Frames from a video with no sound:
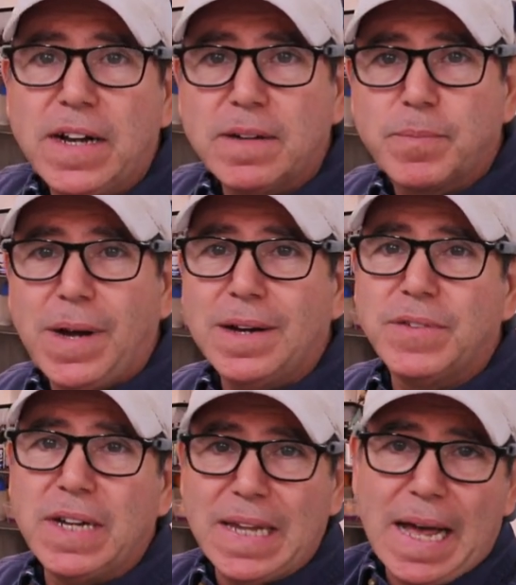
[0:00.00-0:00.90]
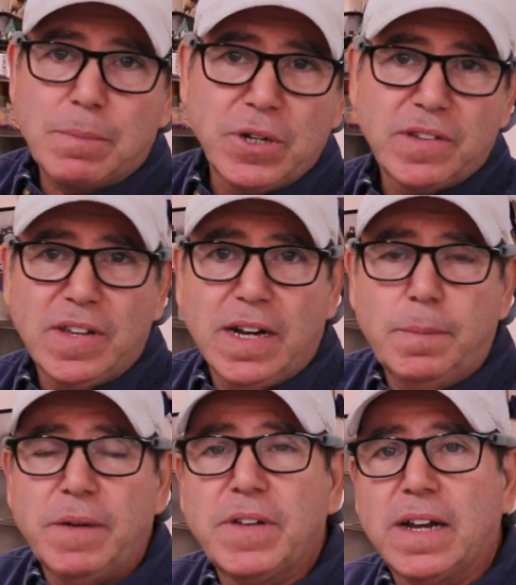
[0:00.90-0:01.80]
got a kind of an elaborate
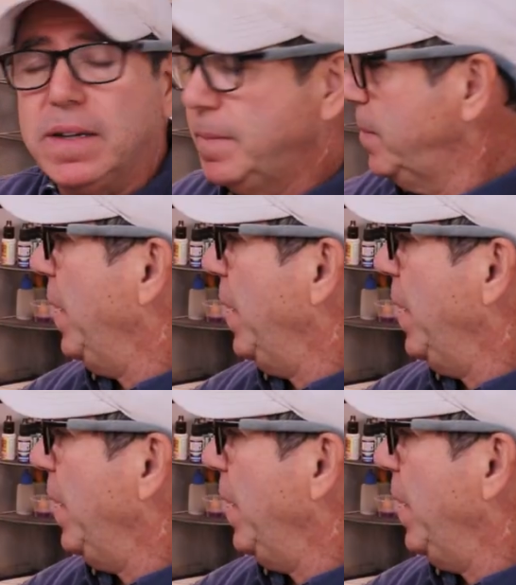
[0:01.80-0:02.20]
setup. I've got a